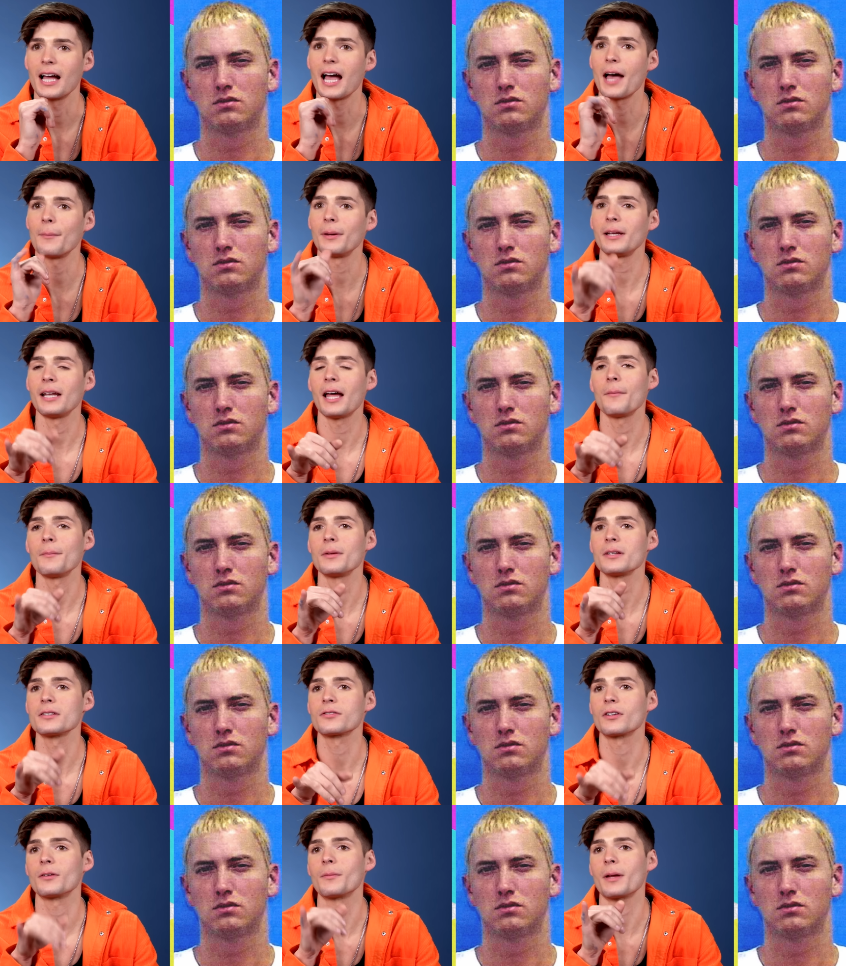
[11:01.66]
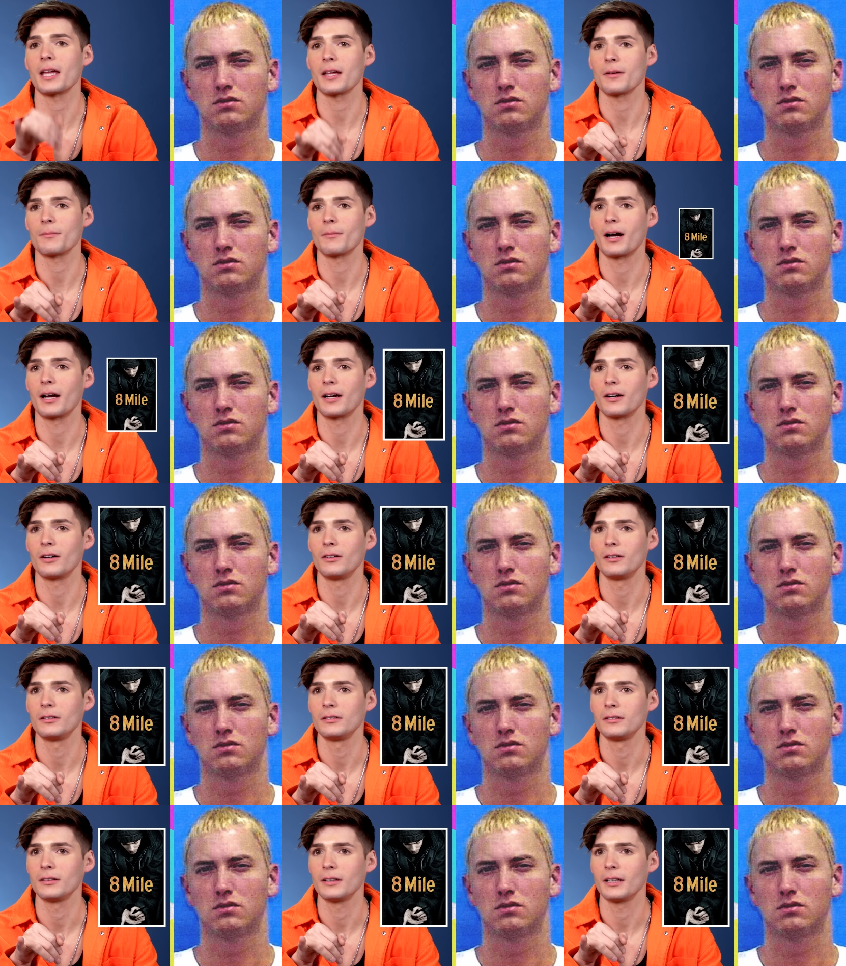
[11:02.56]
Speaker 1: Eminem is from eight
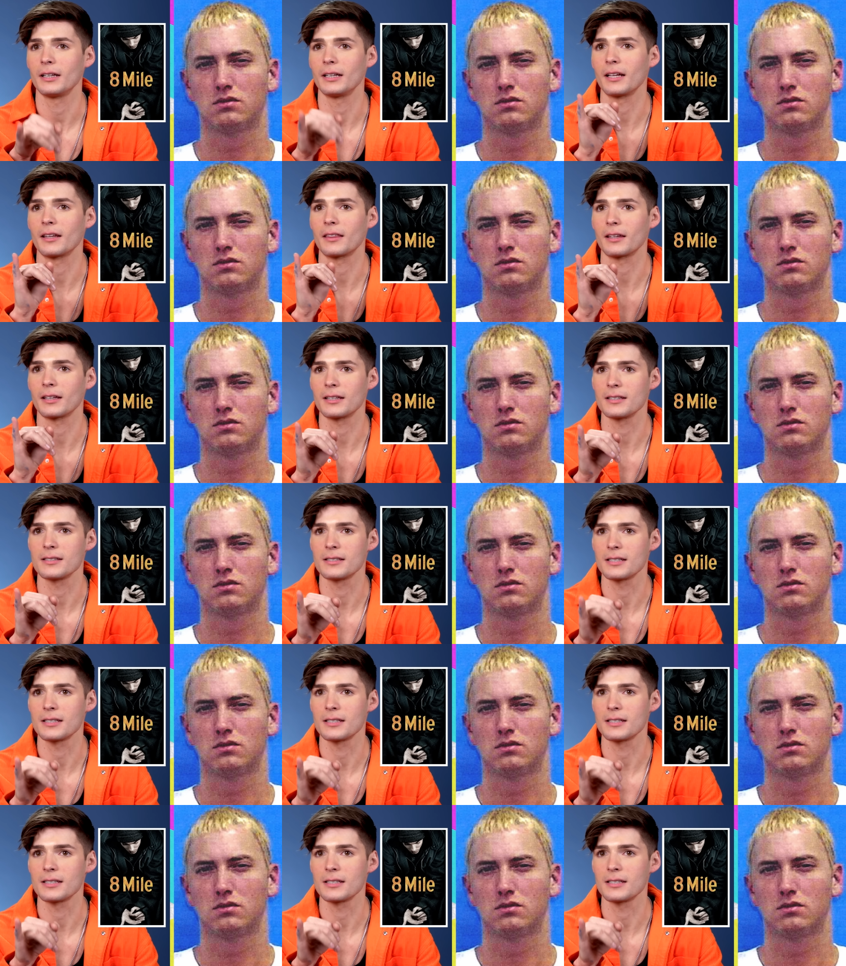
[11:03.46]
mile, and I think he